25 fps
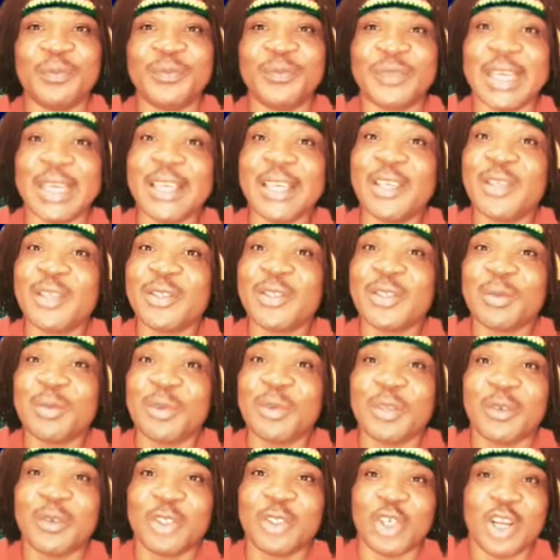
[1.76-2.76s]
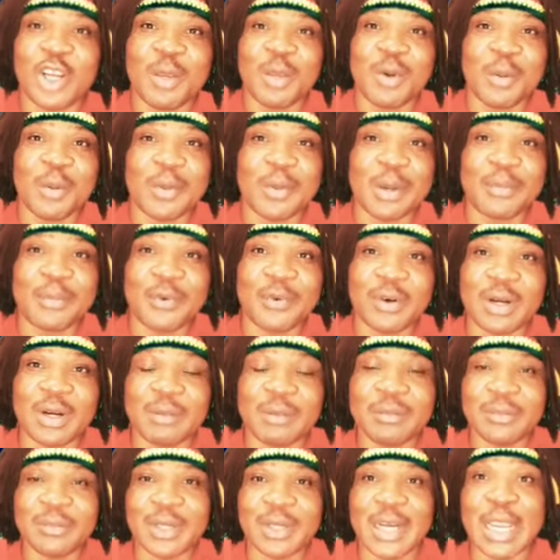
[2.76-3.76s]
Thank you so much for joining me on my
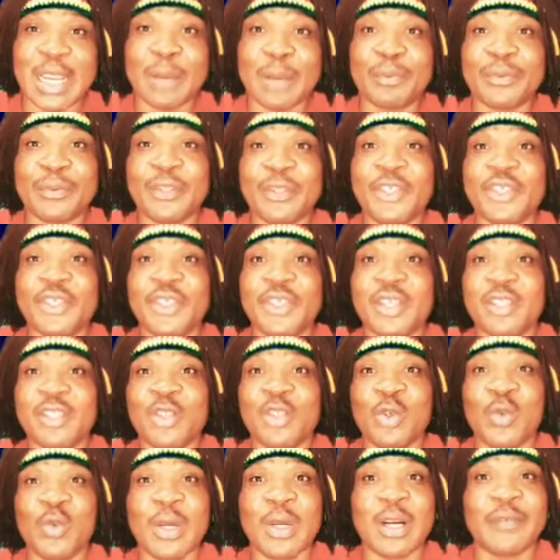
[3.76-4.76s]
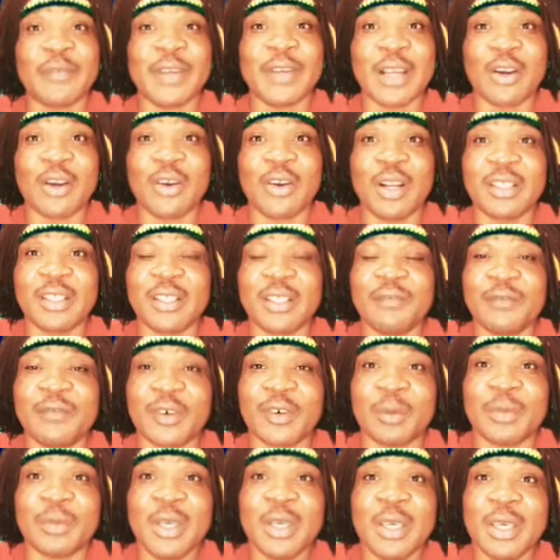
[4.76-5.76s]
program. I appreciate you wherever you are connecting
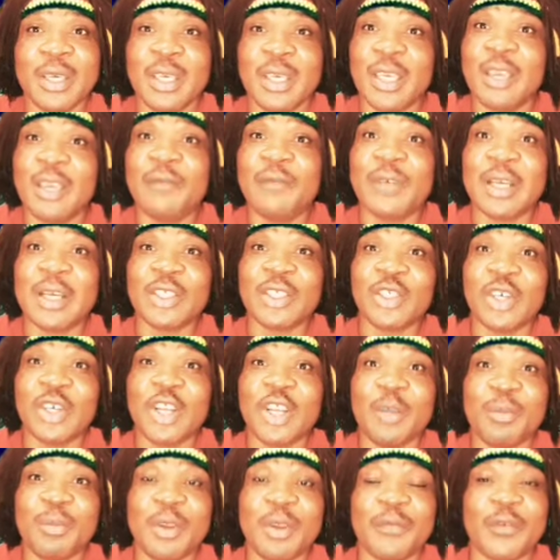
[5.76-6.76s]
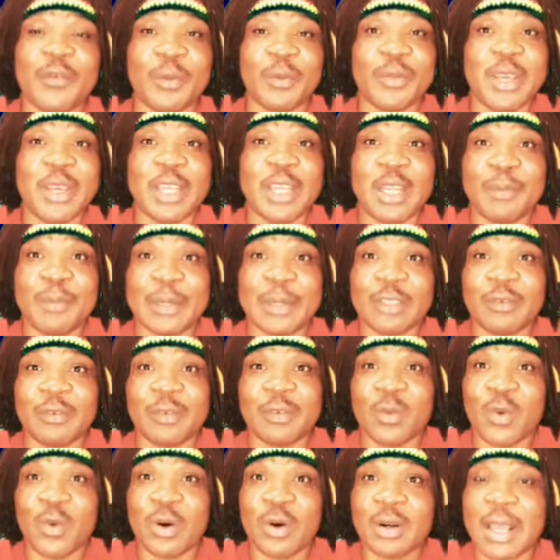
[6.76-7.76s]
from. If you are joining me from any part of the
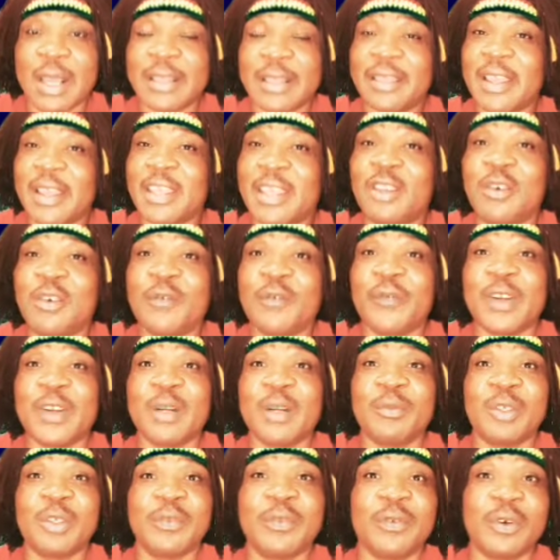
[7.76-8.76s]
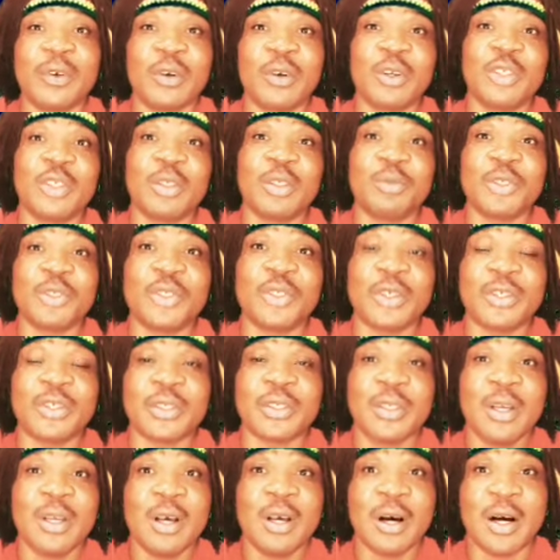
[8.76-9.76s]
world, I thank you very much for your contributions
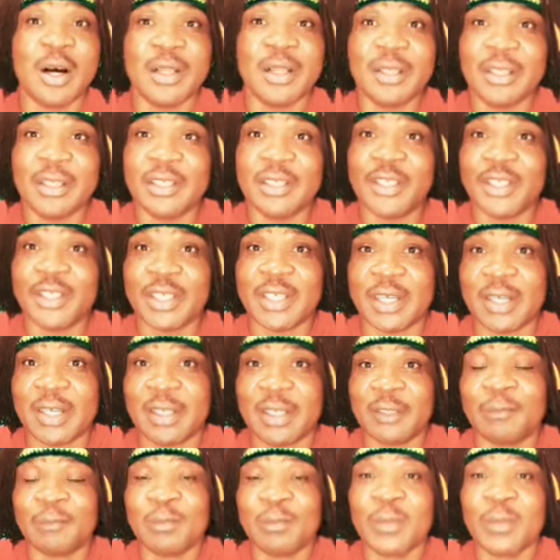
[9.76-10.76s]
on this channel.